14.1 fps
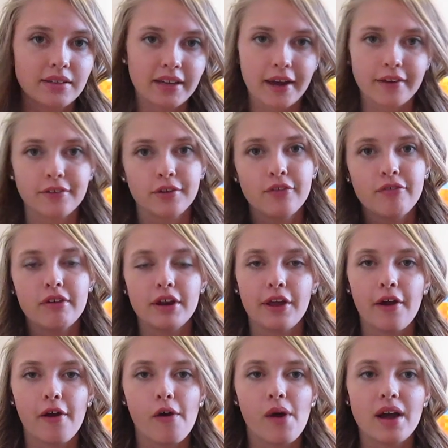tattoo
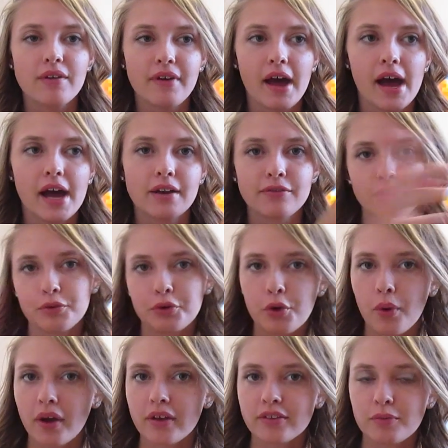video, I've had a few
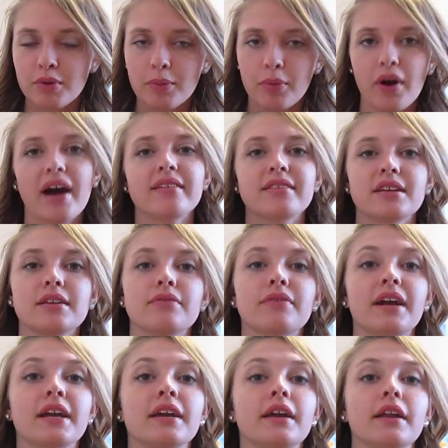requests of people asking if
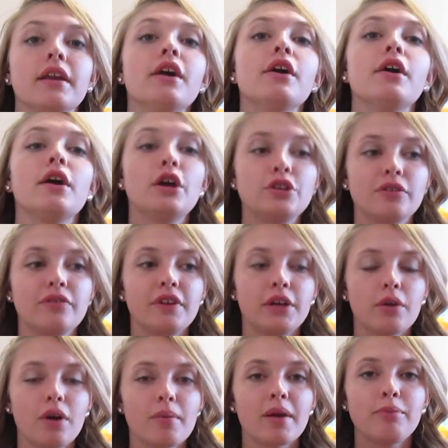I can do a
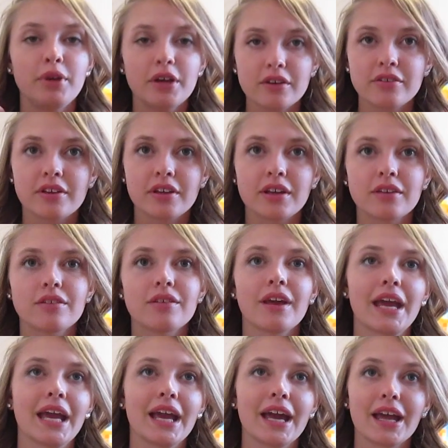video on my piercings,
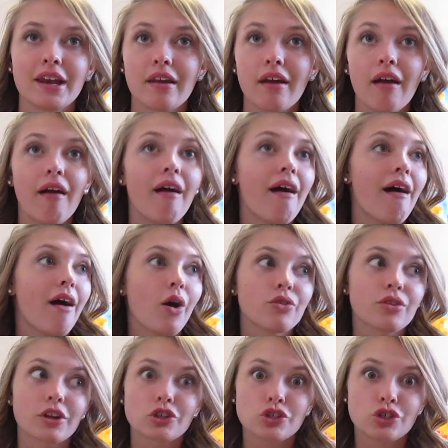and I
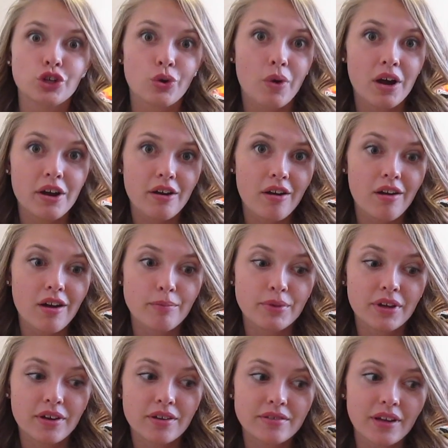was like, sure, why not?
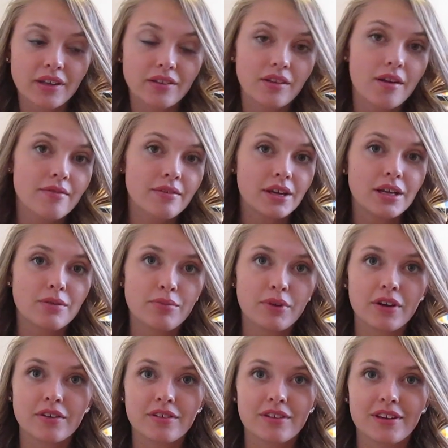Because I love getting
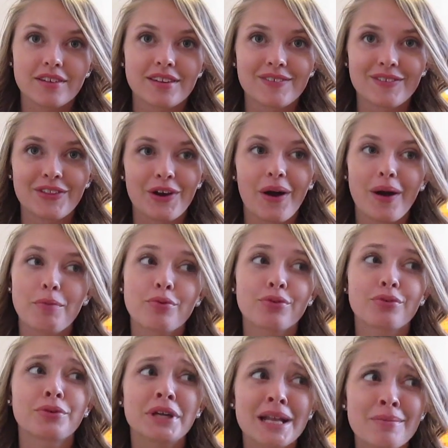piercings, even though I
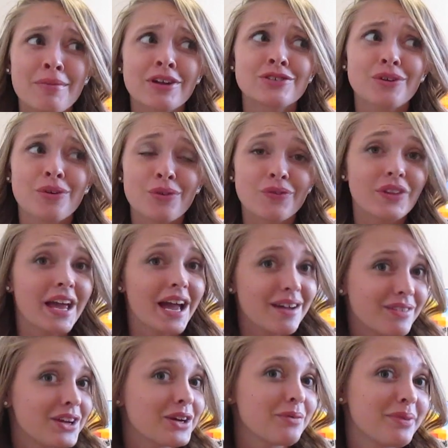pretty much only
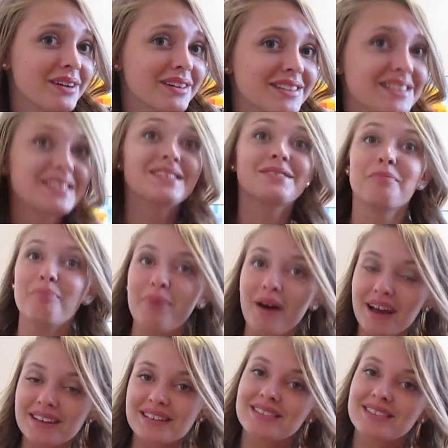have ear piercings, but